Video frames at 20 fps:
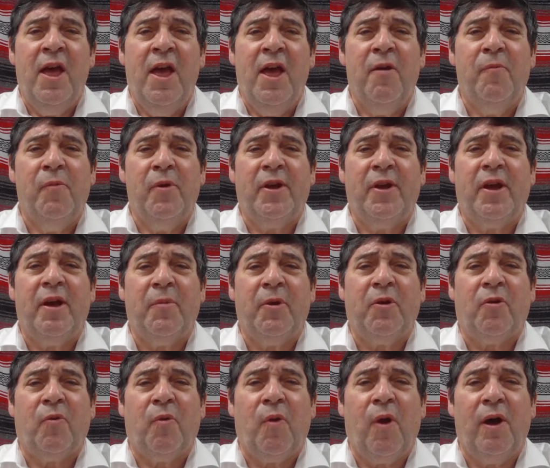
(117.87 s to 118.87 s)
and we come
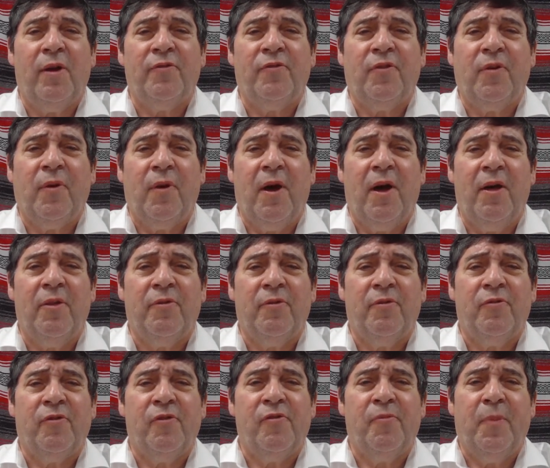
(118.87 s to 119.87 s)
across to
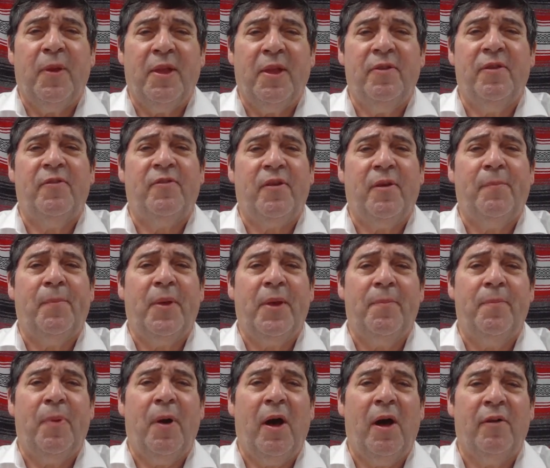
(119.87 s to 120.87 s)
others as being this
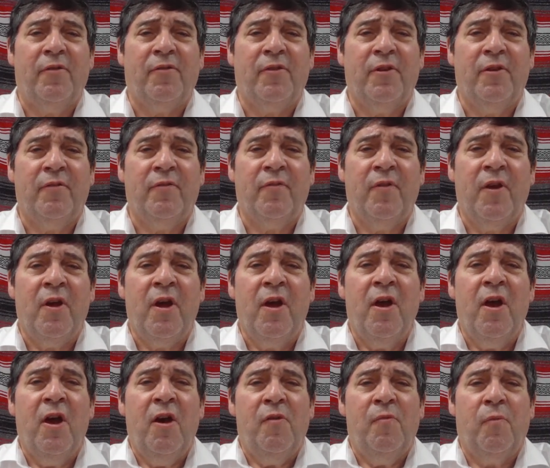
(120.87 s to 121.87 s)
upbeat, positive,
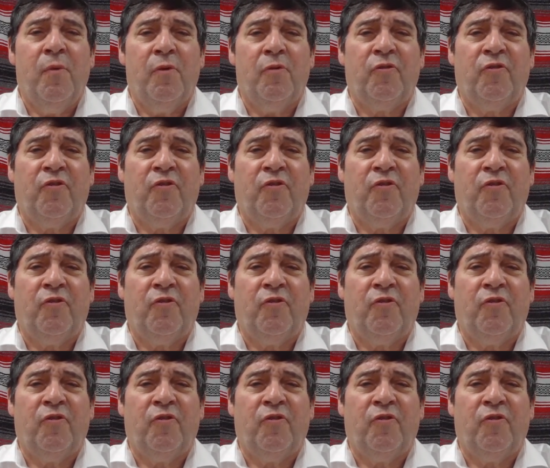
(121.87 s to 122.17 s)
we're